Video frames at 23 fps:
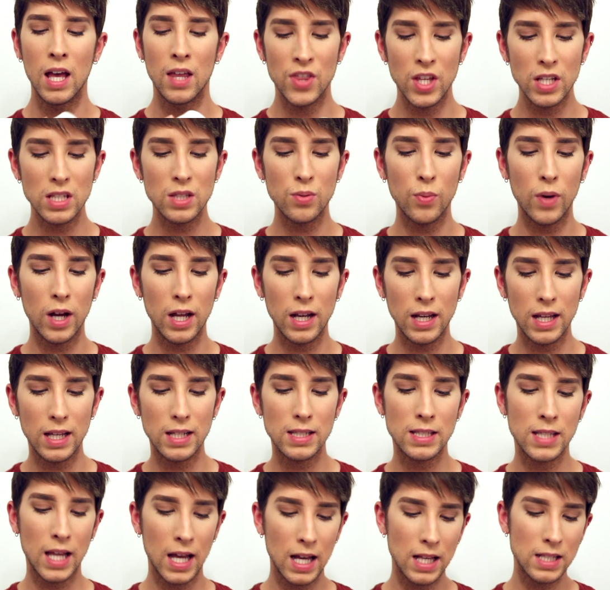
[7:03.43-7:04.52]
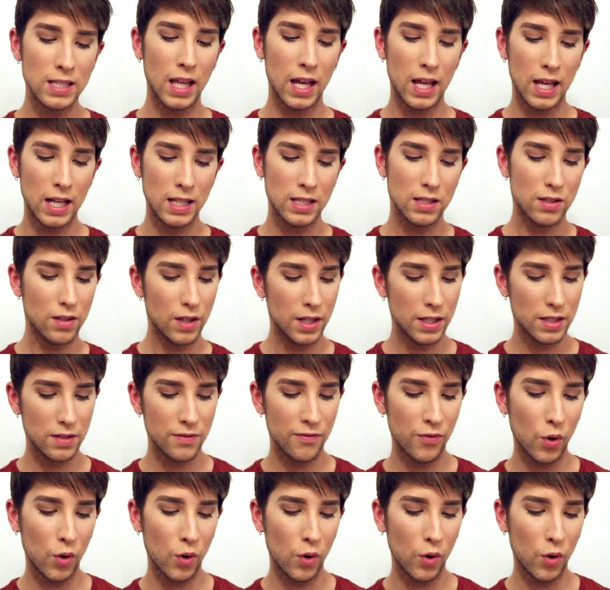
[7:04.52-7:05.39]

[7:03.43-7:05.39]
This one, it says that it's